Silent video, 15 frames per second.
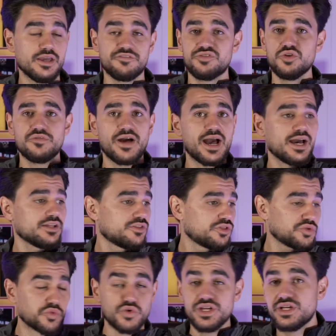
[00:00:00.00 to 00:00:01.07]
if you've had
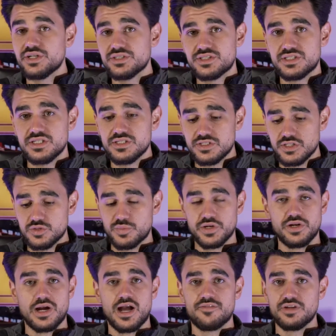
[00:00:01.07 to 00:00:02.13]
3 good seasons, but
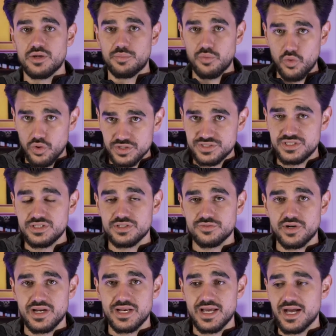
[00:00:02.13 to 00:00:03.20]
you're having a poor season
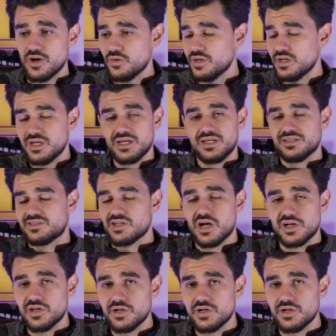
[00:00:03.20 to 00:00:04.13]
right now, it's not good